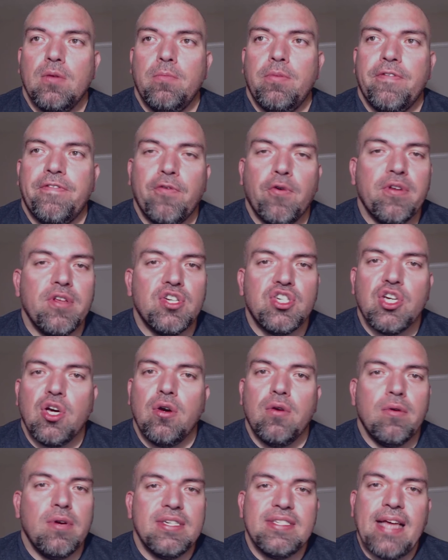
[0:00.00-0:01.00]
Before the
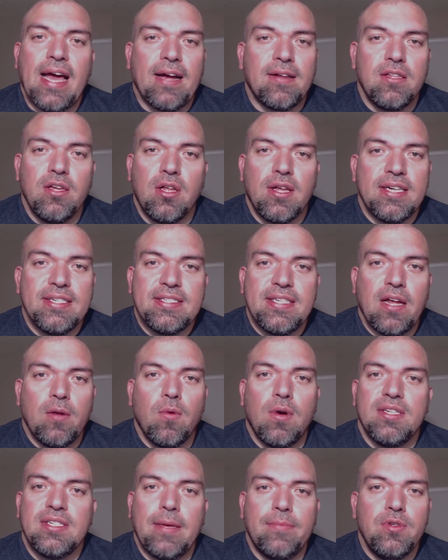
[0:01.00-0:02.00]
show, exactly all I said
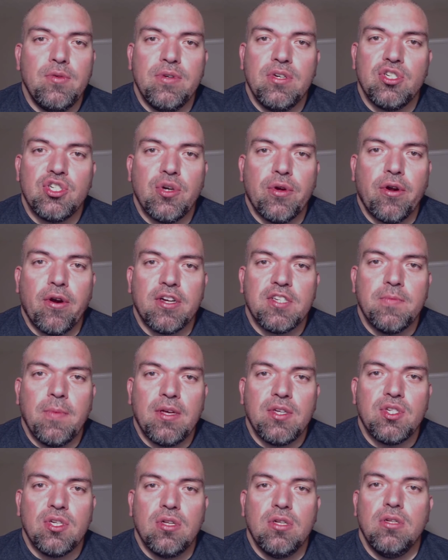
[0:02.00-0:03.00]
was, I'm doing a show at
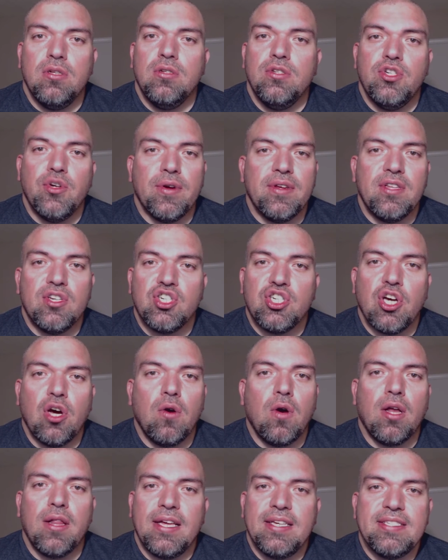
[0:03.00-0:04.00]
rxmuscle. During the
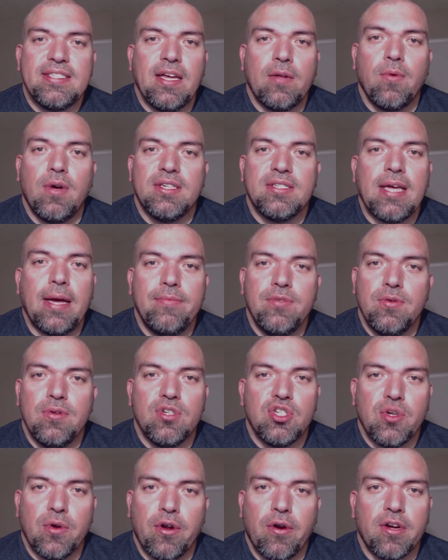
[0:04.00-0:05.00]
show, all I said was, I'm doing
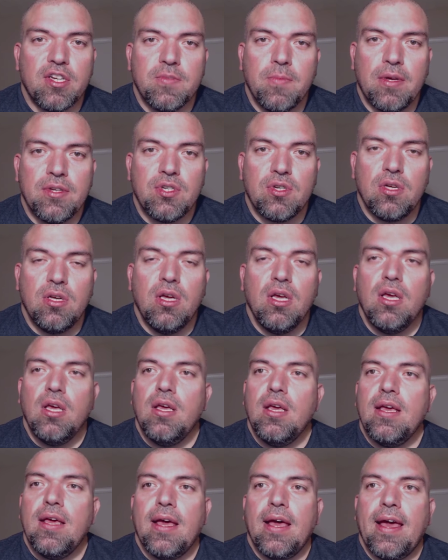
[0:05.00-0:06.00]
a show at rxmuscle.
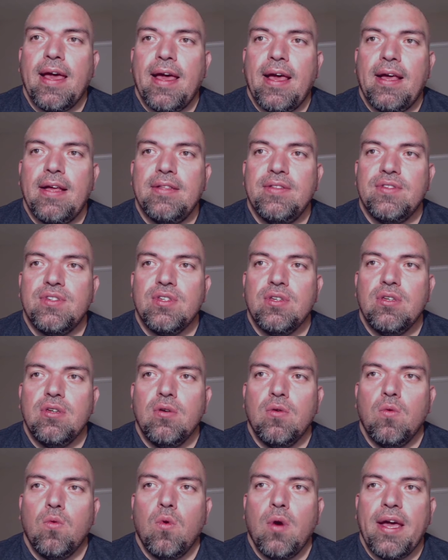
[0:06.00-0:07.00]
And
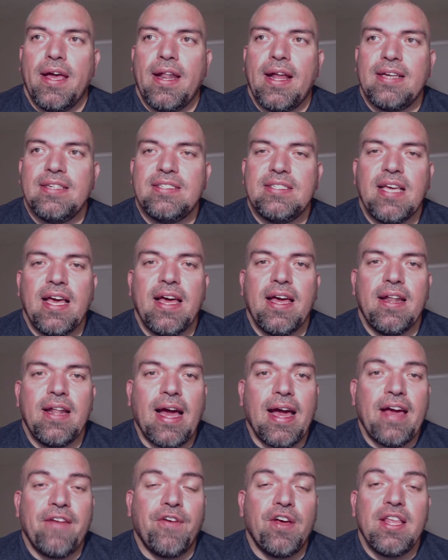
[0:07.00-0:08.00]
when I said,
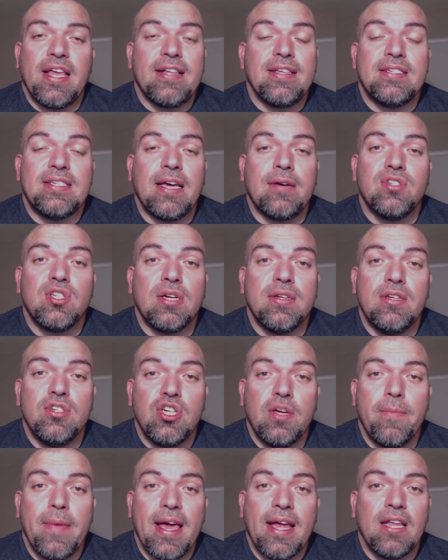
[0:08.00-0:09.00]
I finally had to say I was talking to
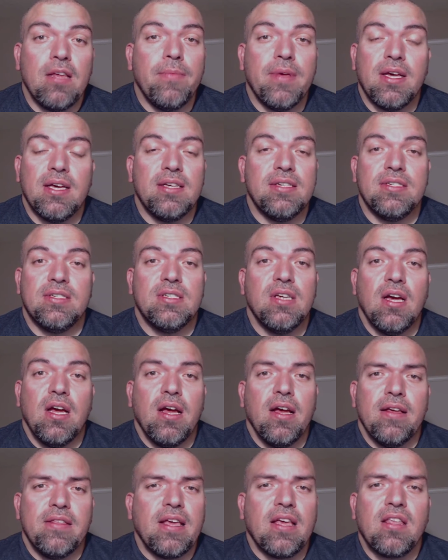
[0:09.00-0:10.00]
Jim Mannion because
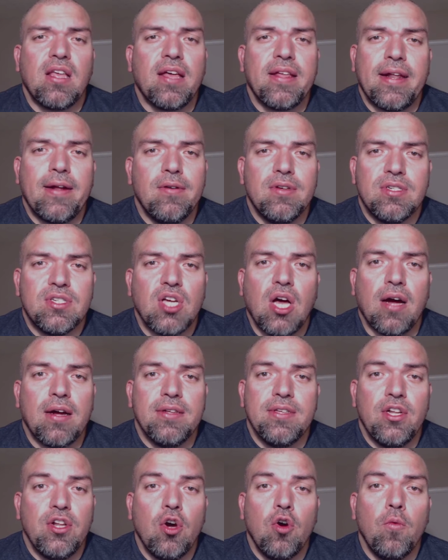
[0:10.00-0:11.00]
they thought that I was
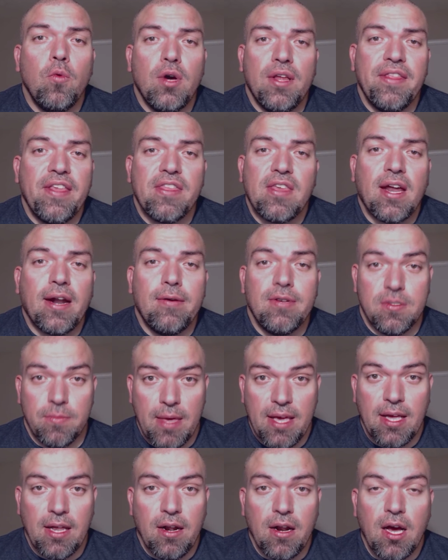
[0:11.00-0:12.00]
talking to no one. They thought I was
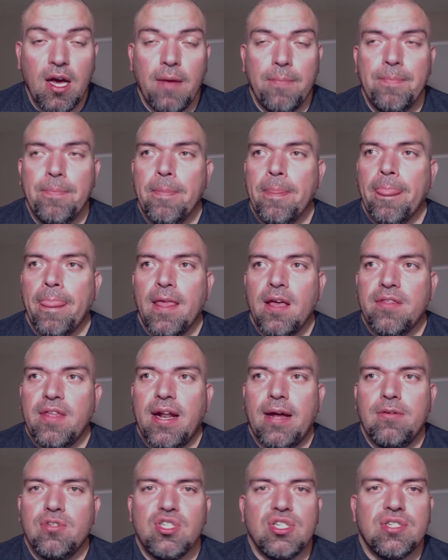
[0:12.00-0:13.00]
making it up,
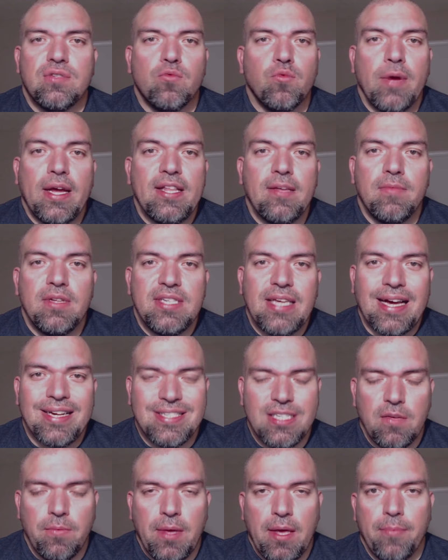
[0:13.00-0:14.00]
that I was just randomly
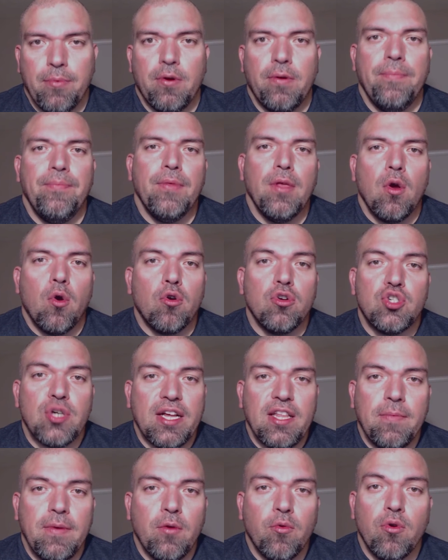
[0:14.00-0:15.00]
texting people or
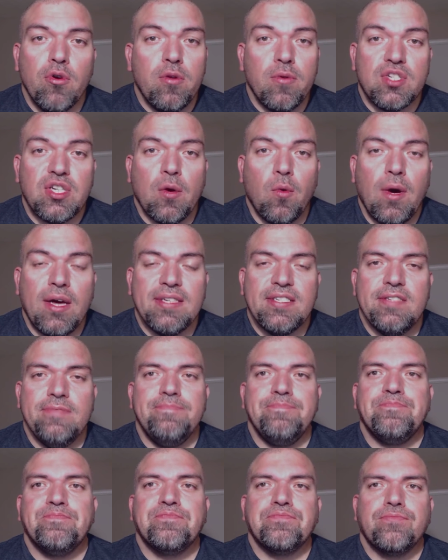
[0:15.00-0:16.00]
trying to be rude, which I
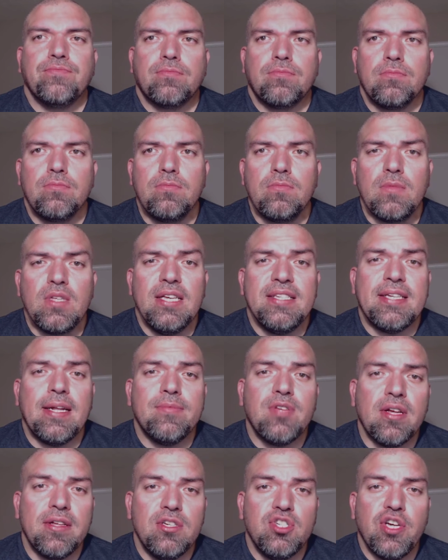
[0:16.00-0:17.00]
wasn't. I said,
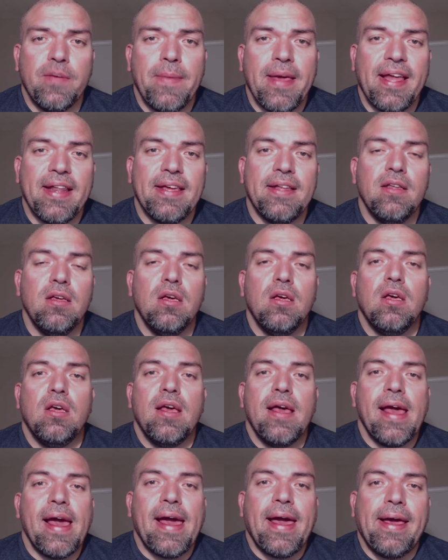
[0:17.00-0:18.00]
I'm talking to Jim Mannion.
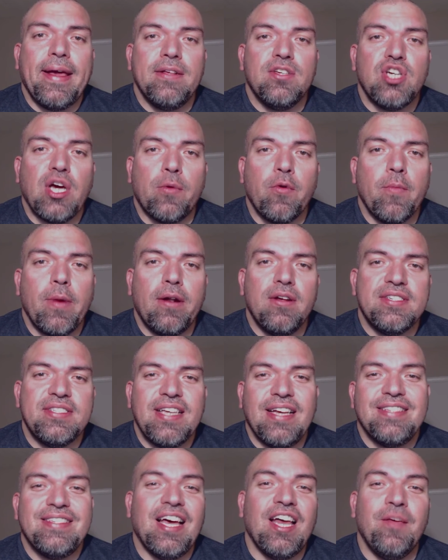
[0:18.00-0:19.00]
And John Romano
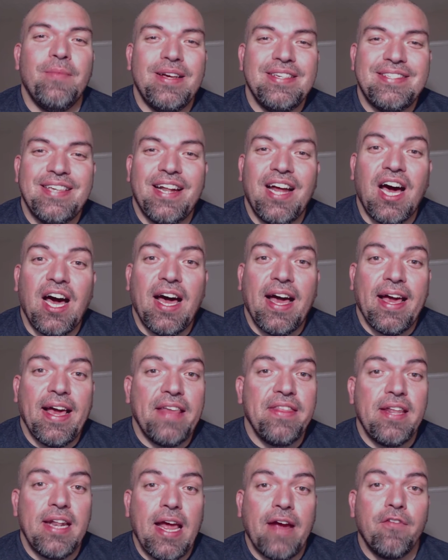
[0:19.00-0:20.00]
said, tell him I said hi.
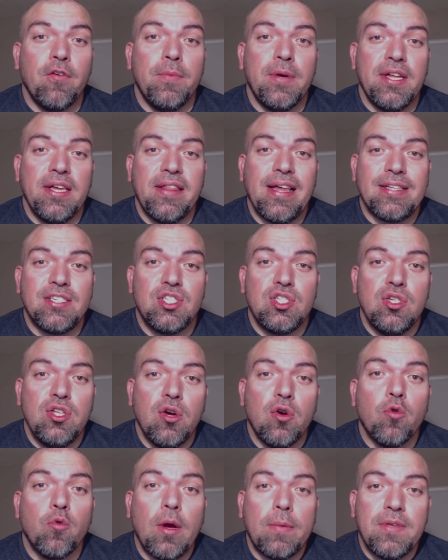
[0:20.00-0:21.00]
And then everybody in that
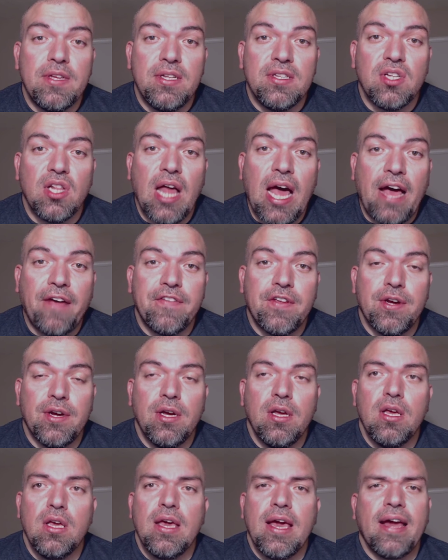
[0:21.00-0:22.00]
studio erupted into
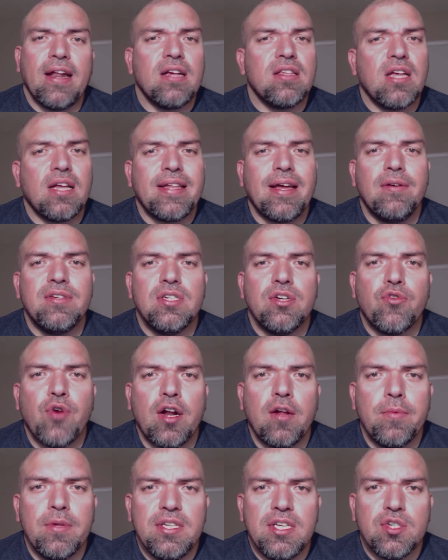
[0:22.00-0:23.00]
laughter. And I thought that was
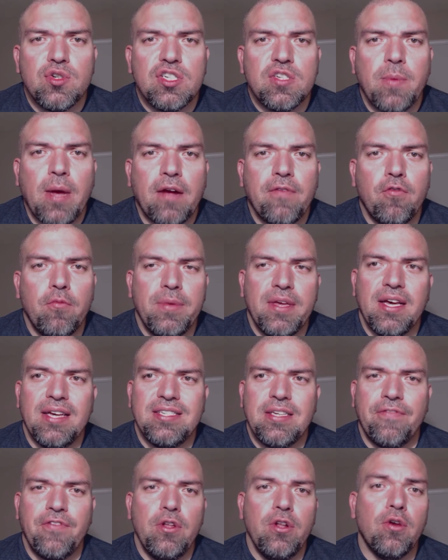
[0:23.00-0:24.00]
incredibly disrespectful
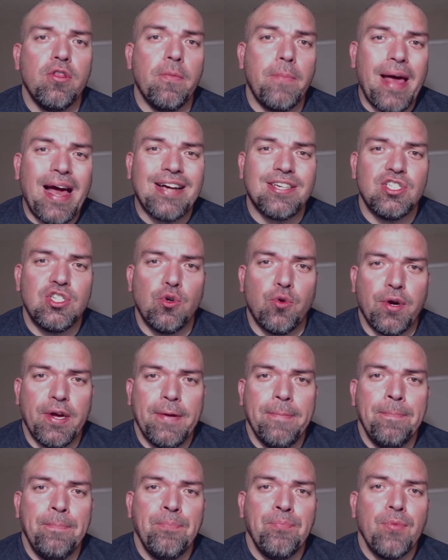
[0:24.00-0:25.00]
because if you know the
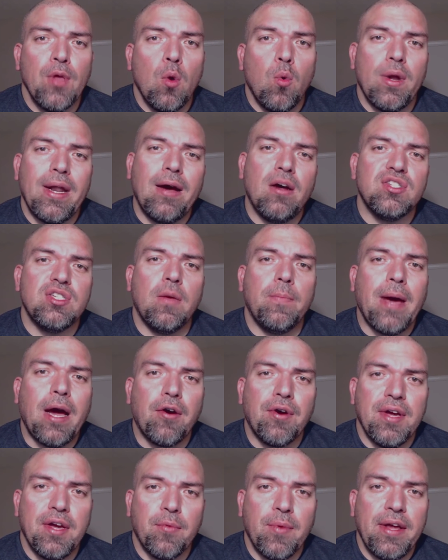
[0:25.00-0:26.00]
backstory, when I was on
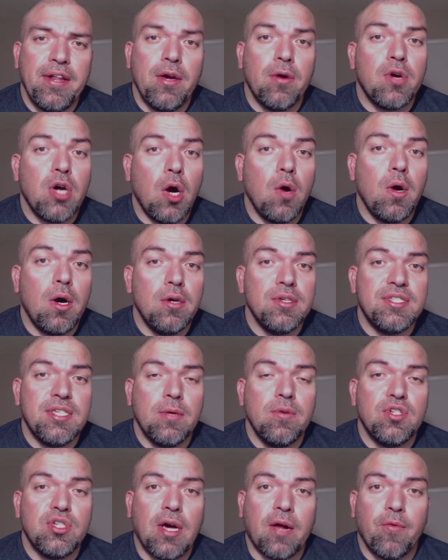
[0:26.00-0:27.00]
Power Hit Radio
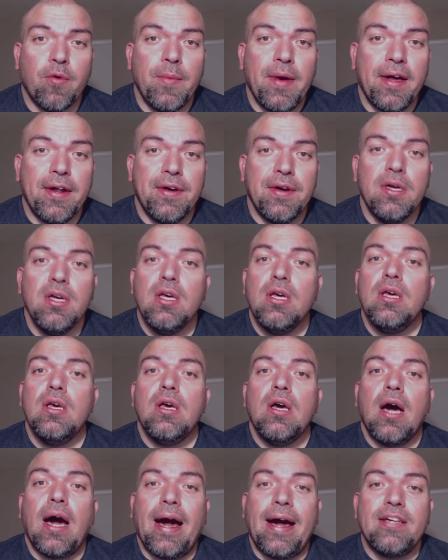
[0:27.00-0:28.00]
co-hosting with John Romano,
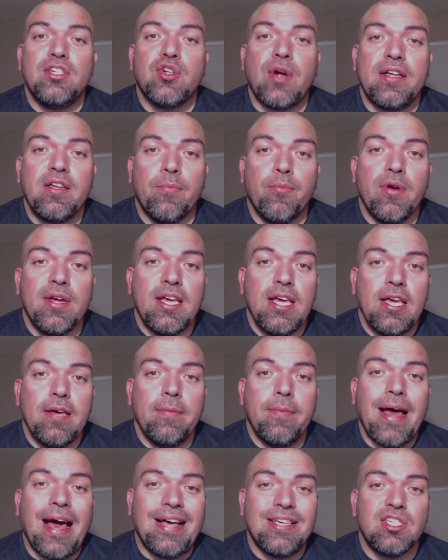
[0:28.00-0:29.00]
I tried to bring
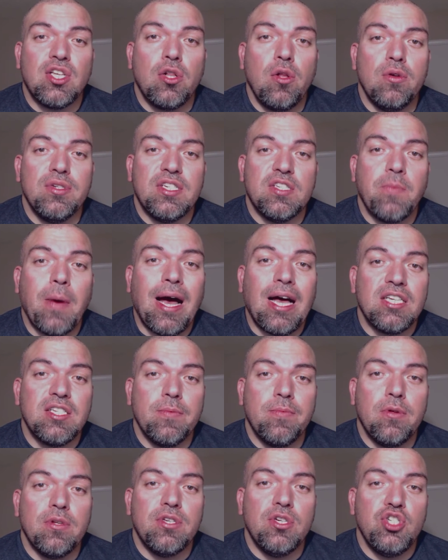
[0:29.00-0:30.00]
him as close as
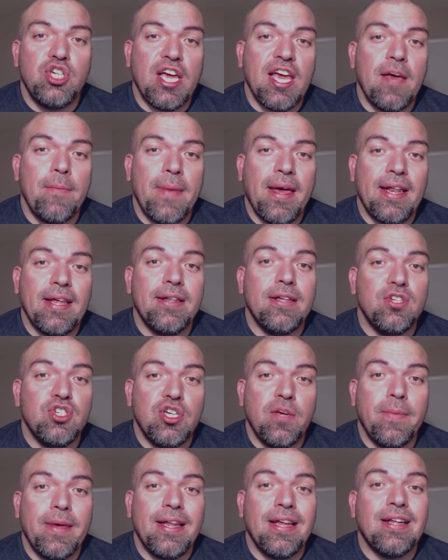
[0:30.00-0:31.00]
possible to J.M. Mannion and
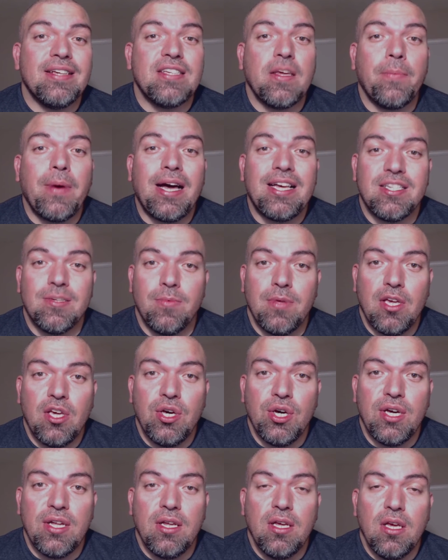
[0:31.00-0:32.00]
Jim Mannion as I possibly
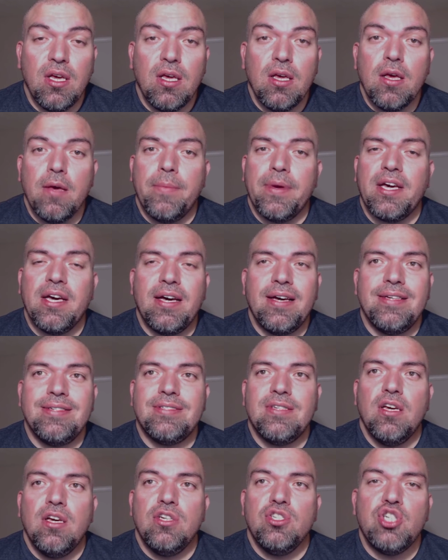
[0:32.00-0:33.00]
could
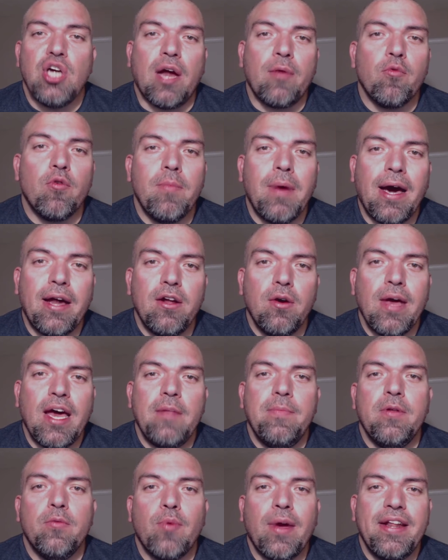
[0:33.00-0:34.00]
because John Romano
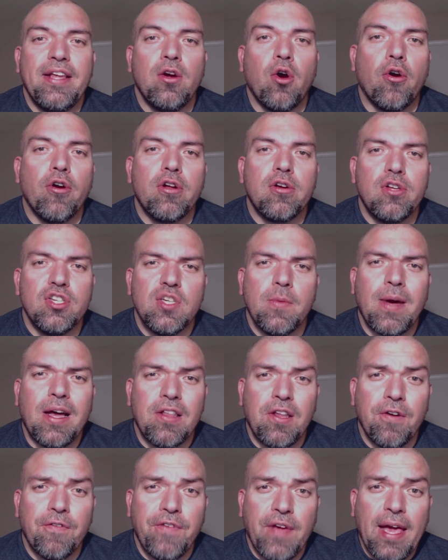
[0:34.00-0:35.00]
had been writing articles
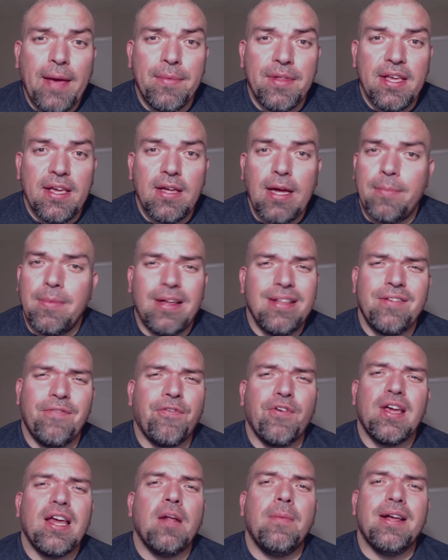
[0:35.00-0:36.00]
about their family. I mean,
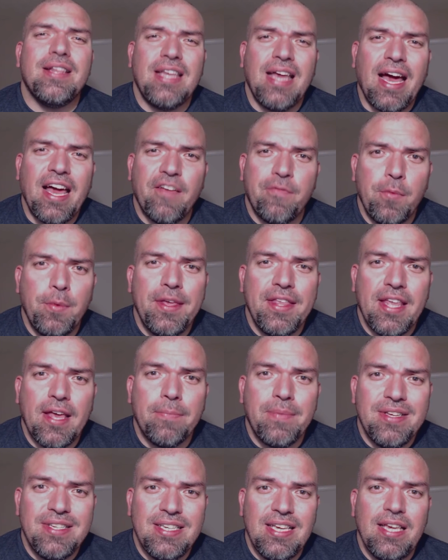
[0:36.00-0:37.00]
forget about the IFBB and
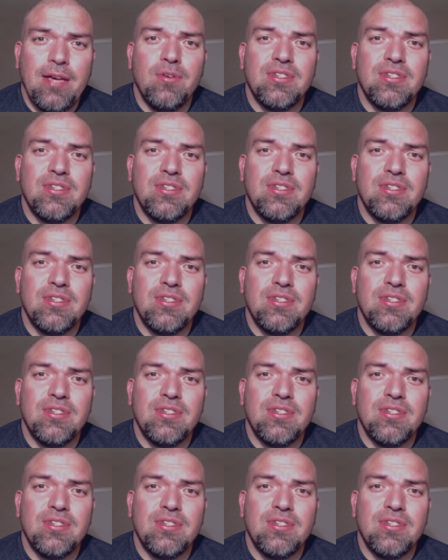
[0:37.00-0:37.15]
the NPC.